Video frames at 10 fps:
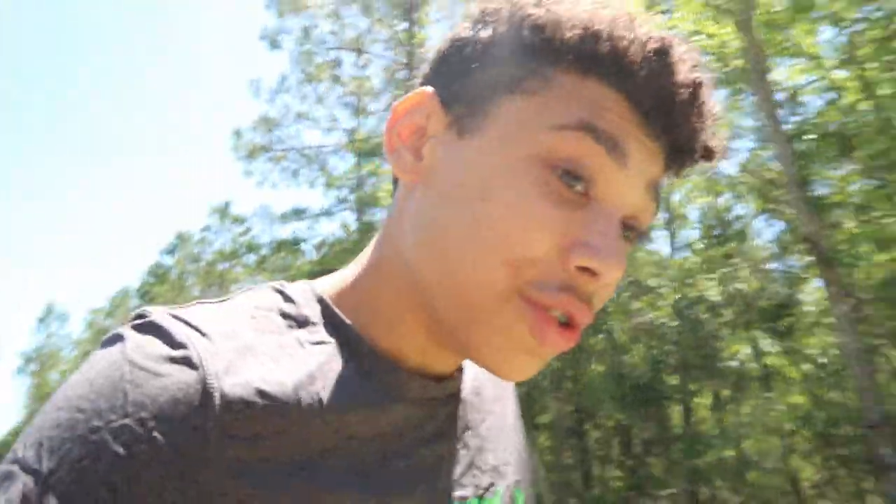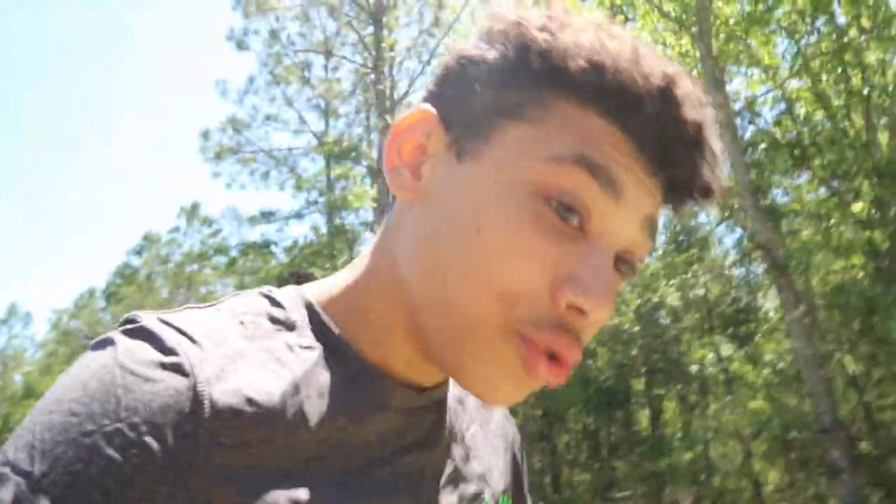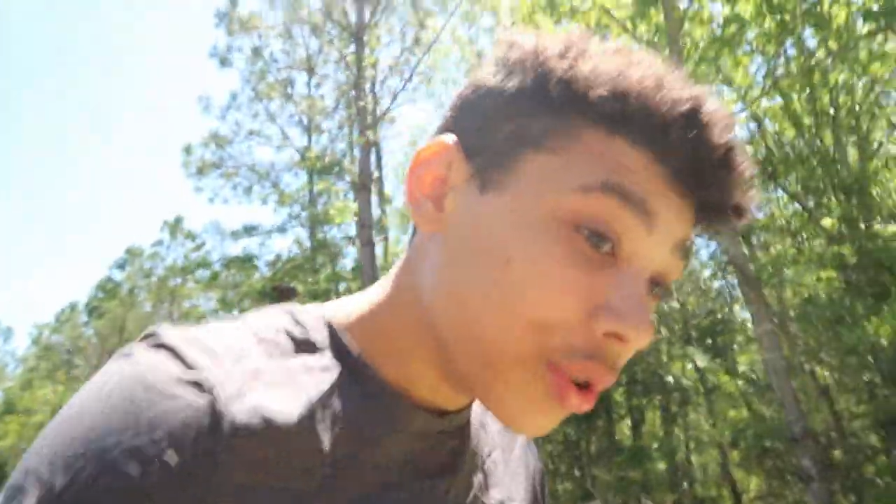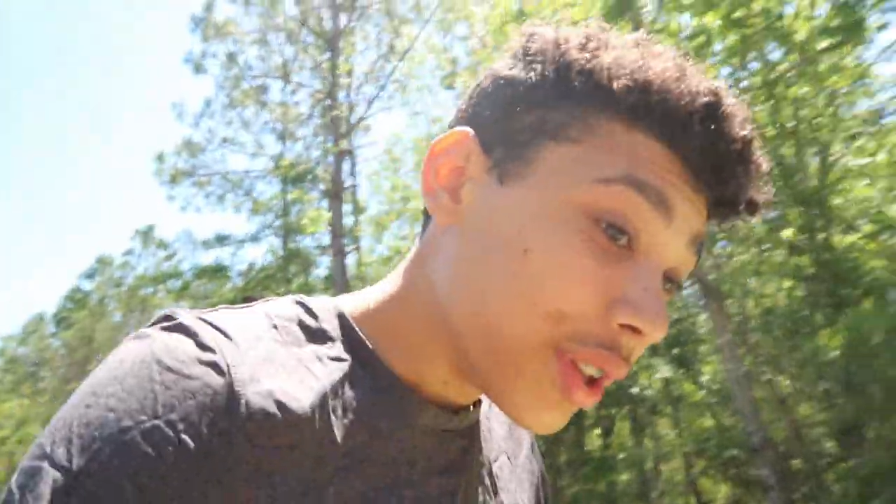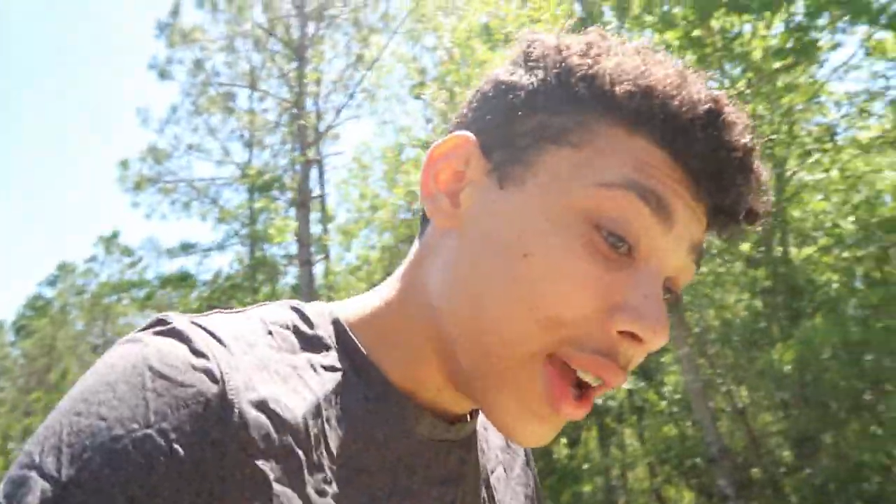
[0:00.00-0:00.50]

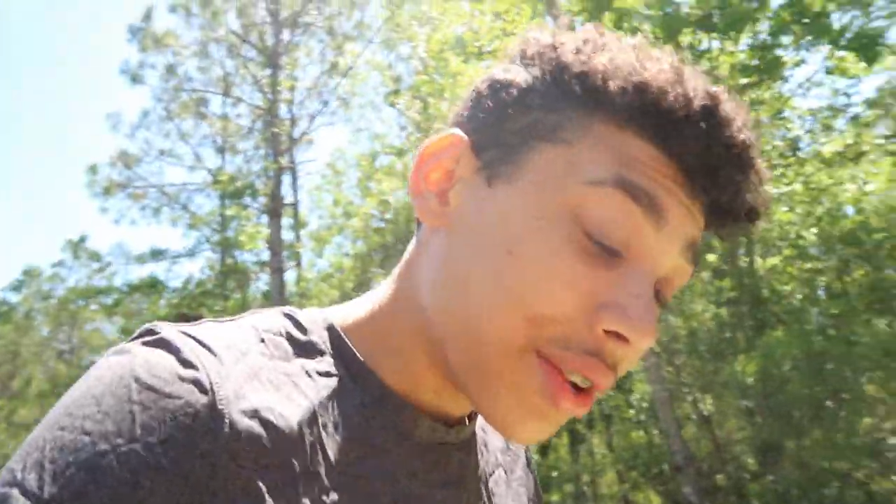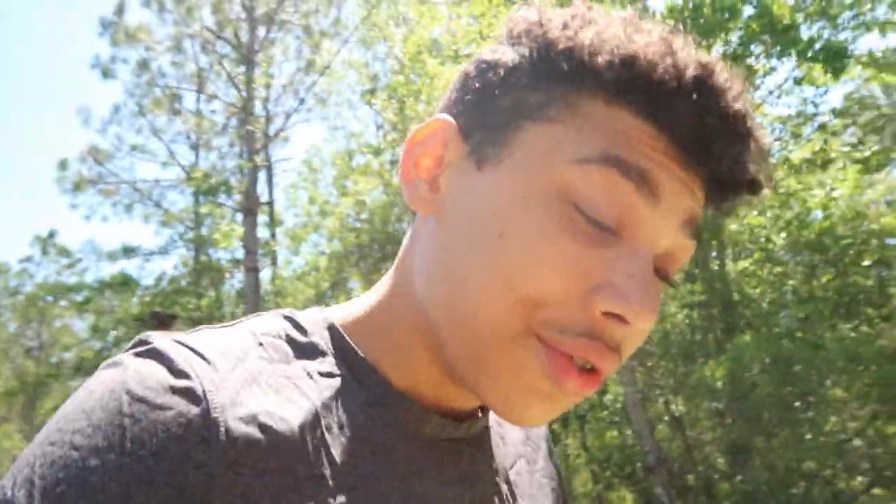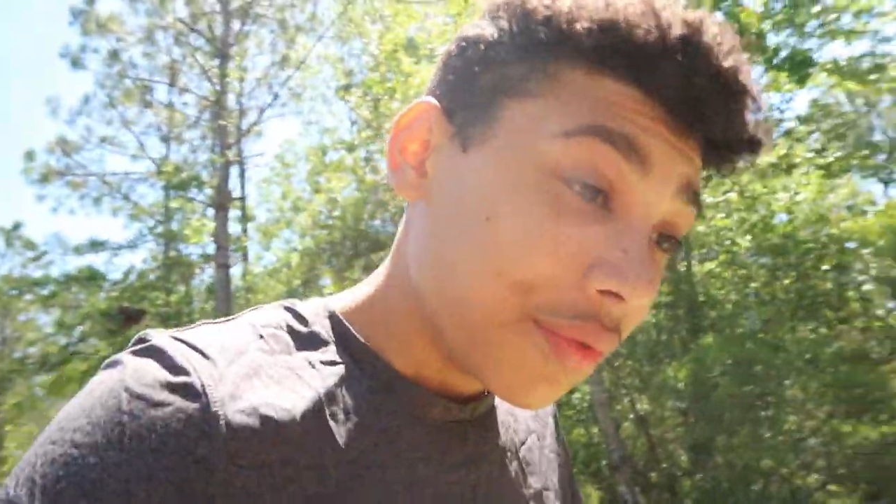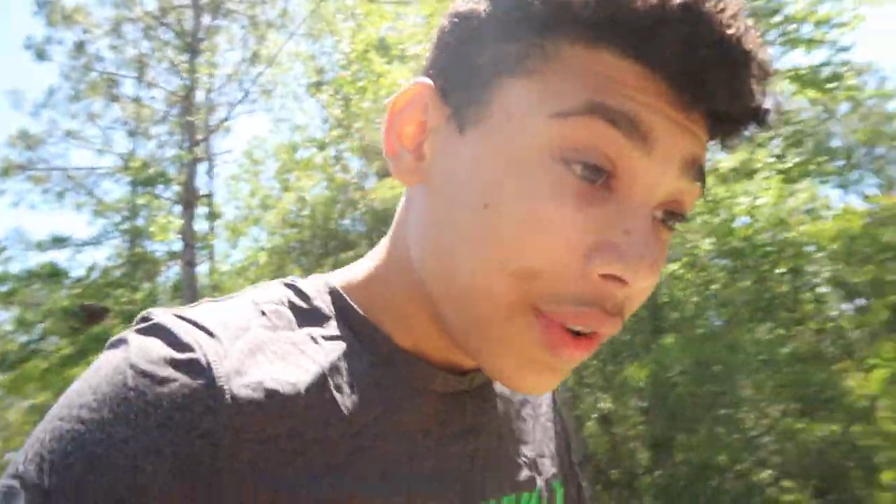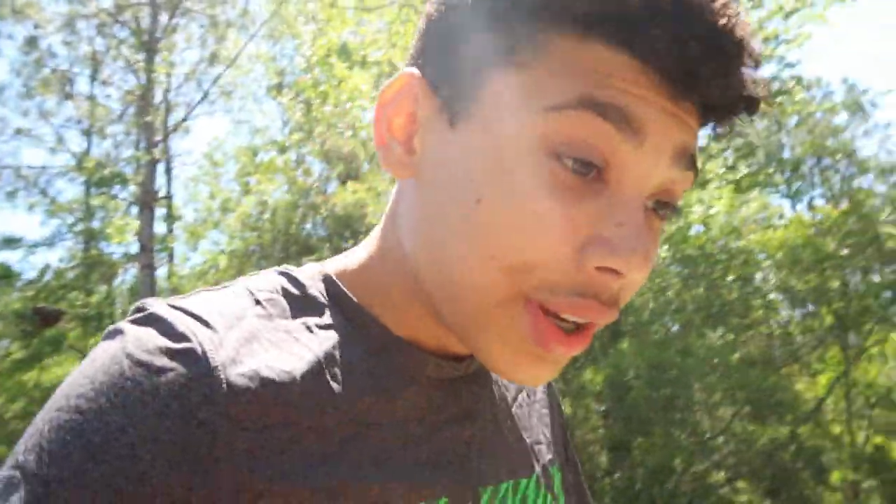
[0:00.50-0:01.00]
enjoyed the
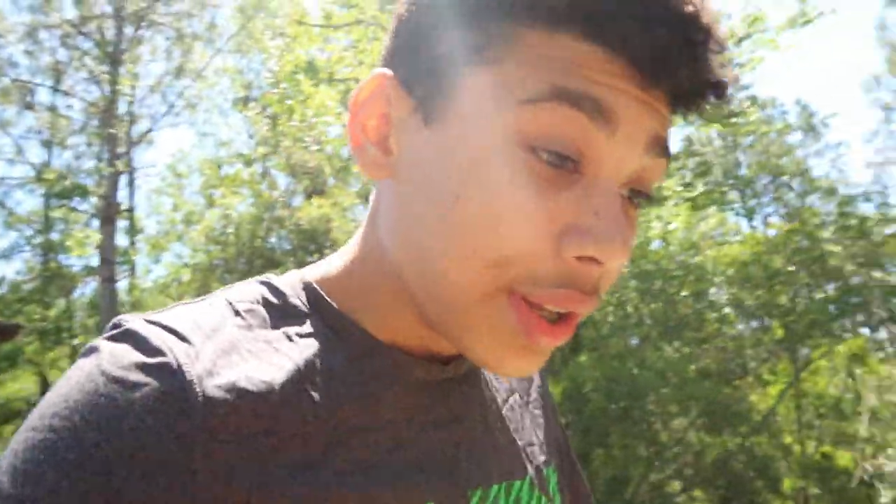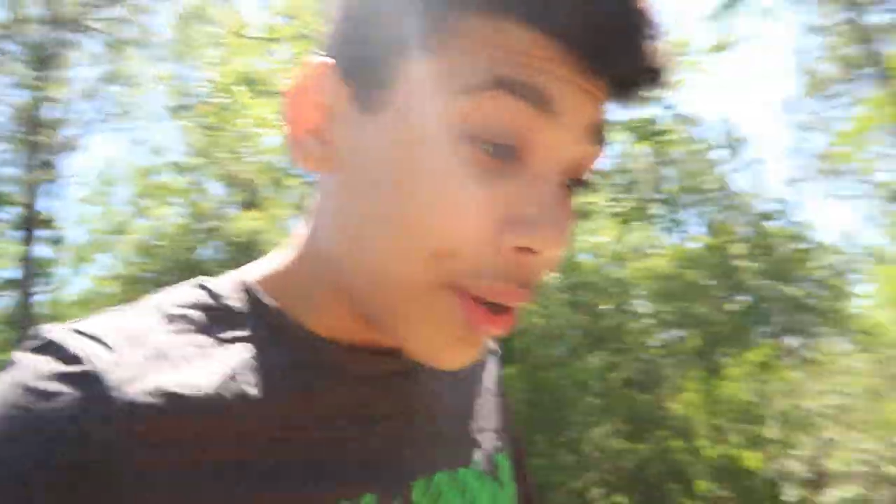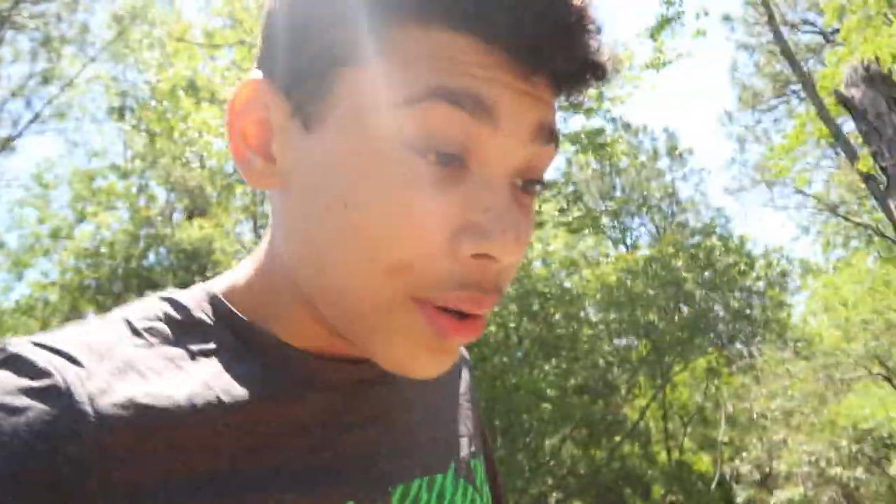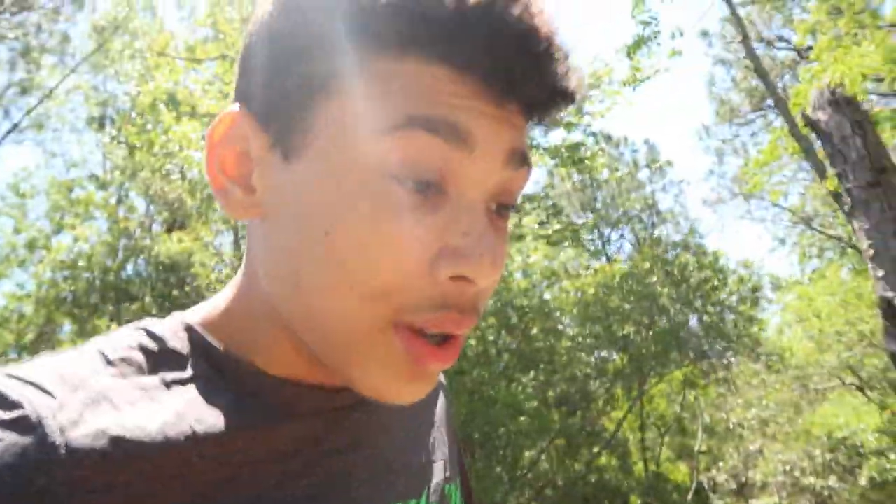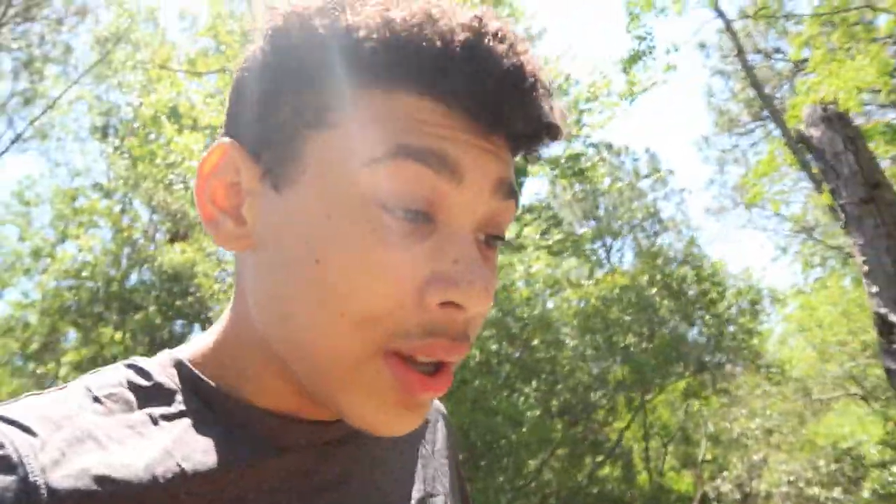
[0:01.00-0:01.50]
actual
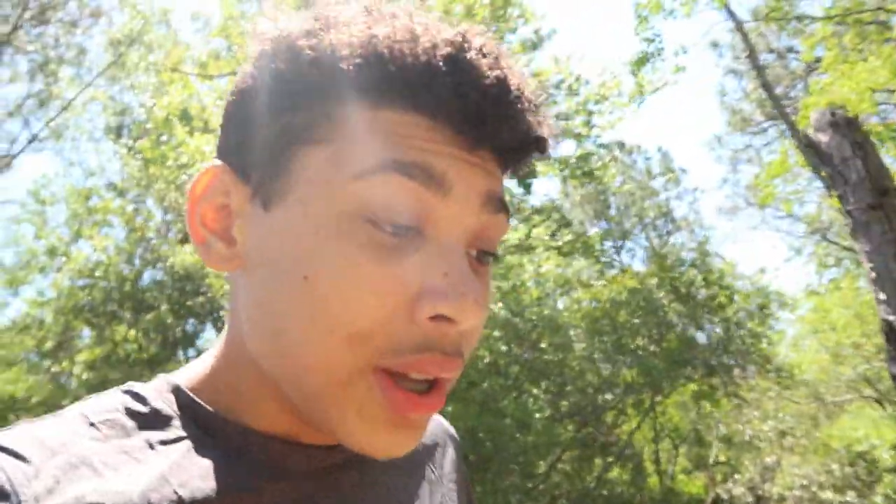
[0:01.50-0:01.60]
video,